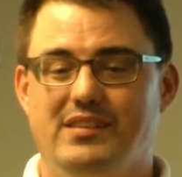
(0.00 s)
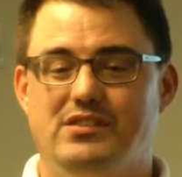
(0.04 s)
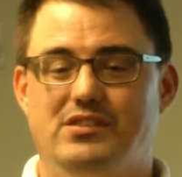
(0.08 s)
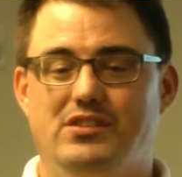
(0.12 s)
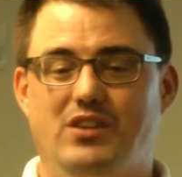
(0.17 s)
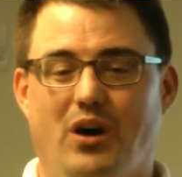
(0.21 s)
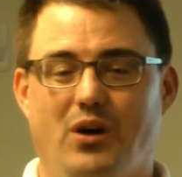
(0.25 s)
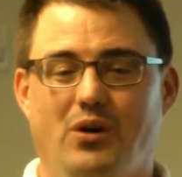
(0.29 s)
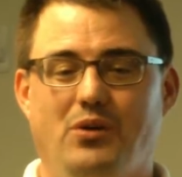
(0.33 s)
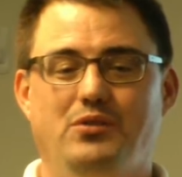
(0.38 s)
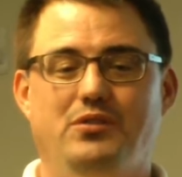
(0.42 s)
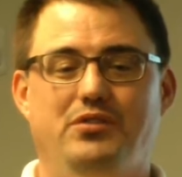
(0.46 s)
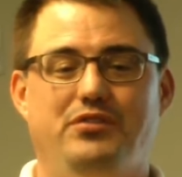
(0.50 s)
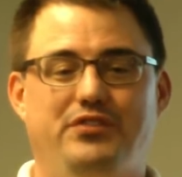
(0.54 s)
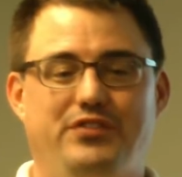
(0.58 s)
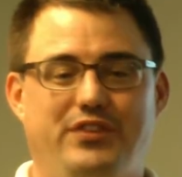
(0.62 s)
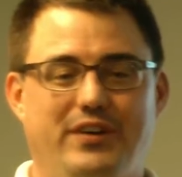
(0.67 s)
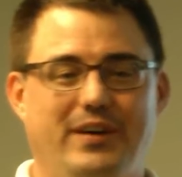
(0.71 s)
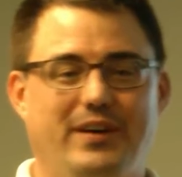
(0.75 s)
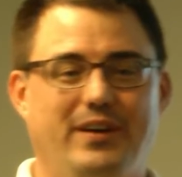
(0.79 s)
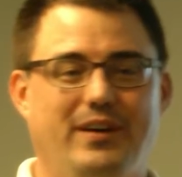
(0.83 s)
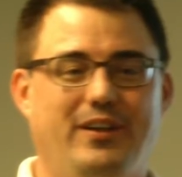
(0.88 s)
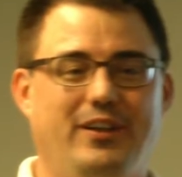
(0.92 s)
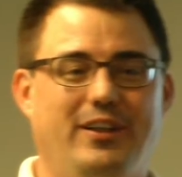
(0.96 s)
don't
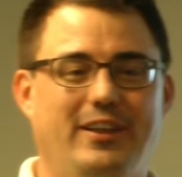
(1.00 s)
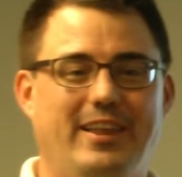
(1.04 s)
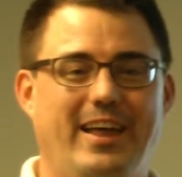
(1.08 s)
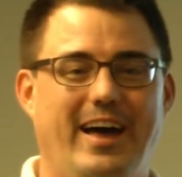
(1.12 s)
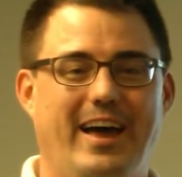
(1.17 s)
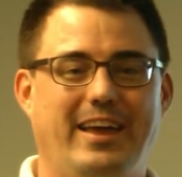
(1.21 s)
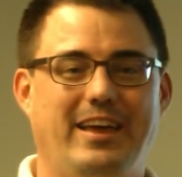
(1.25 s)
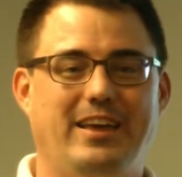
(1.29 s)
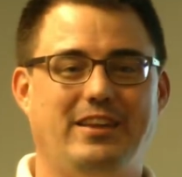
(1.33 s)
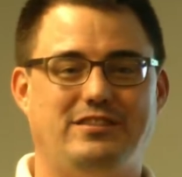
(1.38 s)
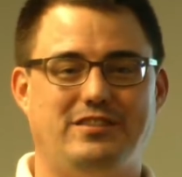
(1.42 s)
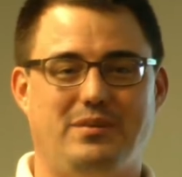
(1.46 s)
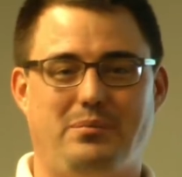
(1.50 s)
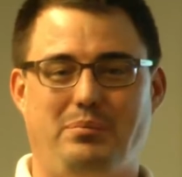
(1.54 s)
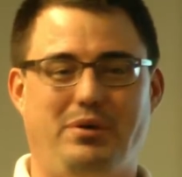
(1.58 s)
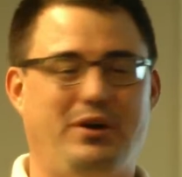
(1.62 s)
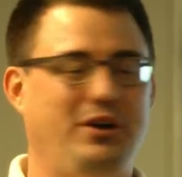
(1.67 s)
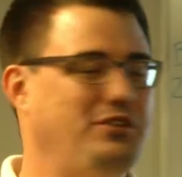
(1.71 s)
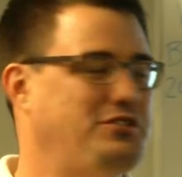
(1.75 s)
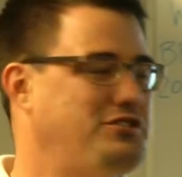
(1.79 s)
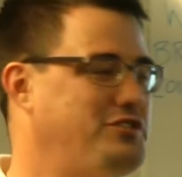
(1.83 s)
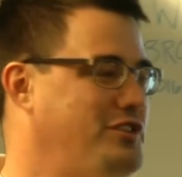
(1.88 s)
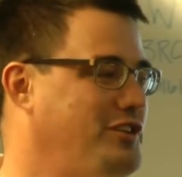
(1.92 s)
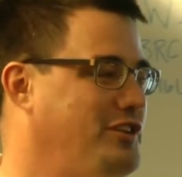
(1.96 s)
feel like it's a
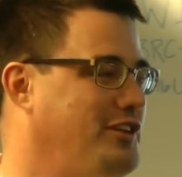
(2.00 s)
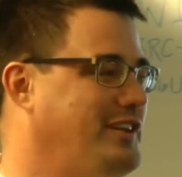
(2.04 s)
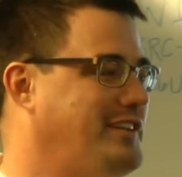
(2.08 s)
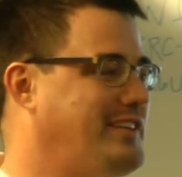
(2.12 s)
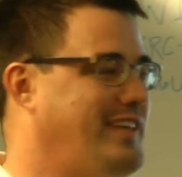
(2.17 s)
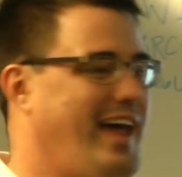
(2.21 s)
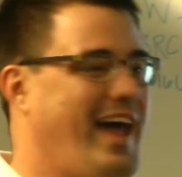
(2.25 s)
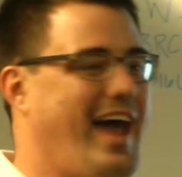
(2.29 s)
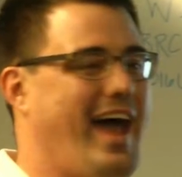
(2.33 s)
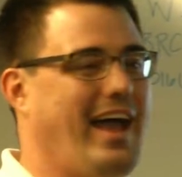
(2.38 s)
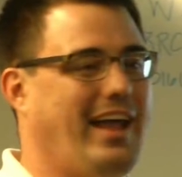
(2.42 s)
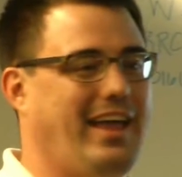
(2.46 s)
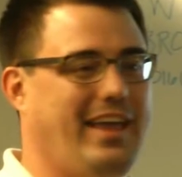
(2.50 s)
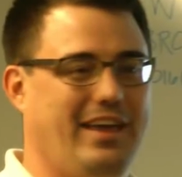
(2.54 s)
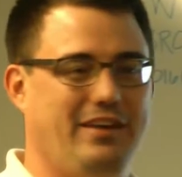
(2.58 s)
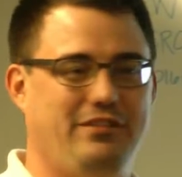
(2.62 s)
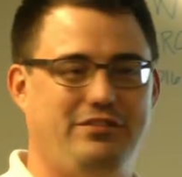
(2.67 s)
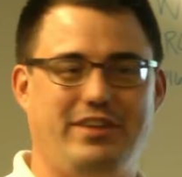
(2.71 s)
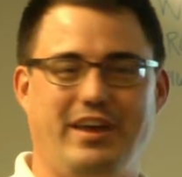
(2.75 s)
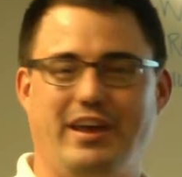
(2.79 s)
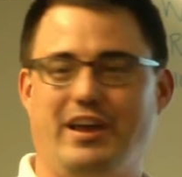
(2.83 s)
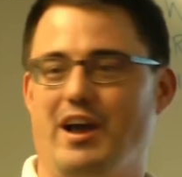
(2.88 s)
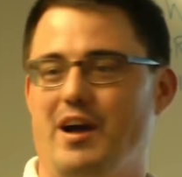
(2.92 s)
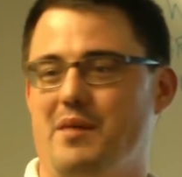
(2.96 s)
personal attack if
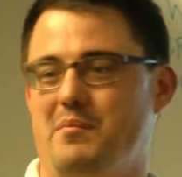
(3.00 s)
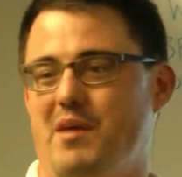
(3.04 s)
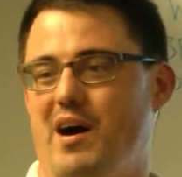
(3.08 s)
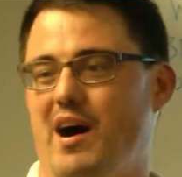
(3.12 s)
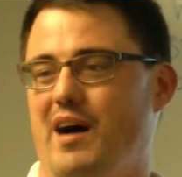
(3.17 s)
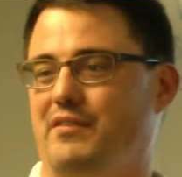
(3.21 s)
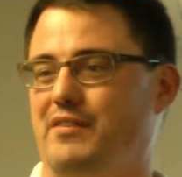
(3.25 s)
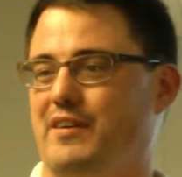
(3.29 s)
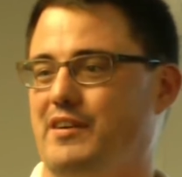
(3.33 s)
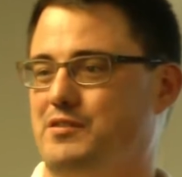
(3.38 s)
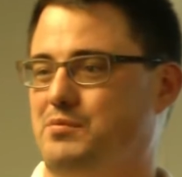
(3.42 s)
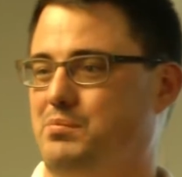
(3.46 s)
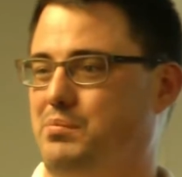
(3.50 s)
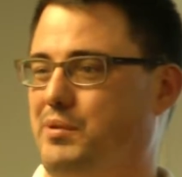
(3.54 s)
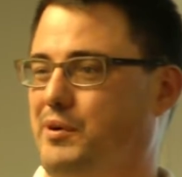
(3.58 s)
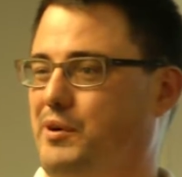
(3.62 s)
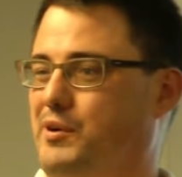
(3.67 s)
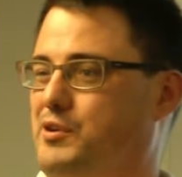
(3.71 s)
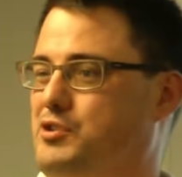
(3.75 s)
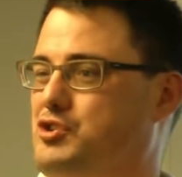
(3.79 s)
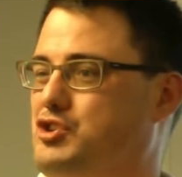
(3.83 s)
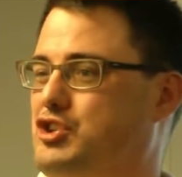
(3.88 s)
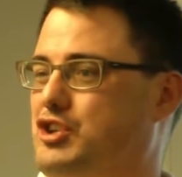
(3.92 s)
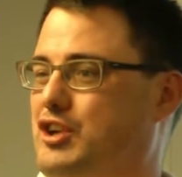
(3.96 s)
they come off as
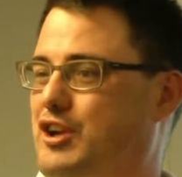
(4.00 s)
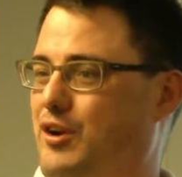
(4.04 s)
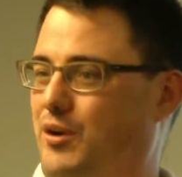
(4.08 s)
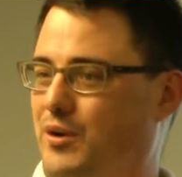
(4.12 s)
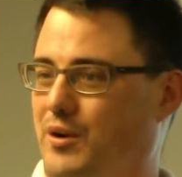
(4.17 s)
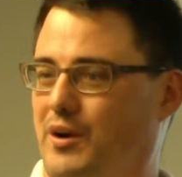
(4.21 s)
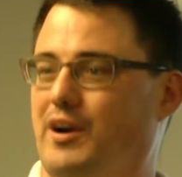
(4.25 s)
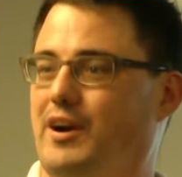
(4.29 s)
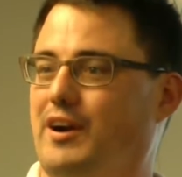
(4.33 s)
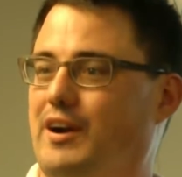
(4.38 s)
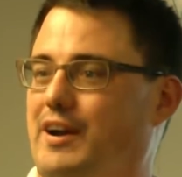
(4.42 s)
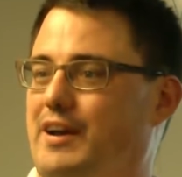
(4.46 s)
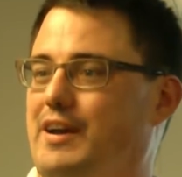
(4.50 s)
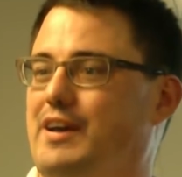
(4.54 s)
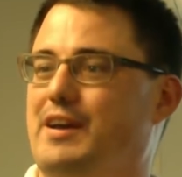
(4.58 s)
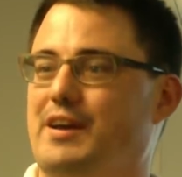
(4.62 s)
brusque or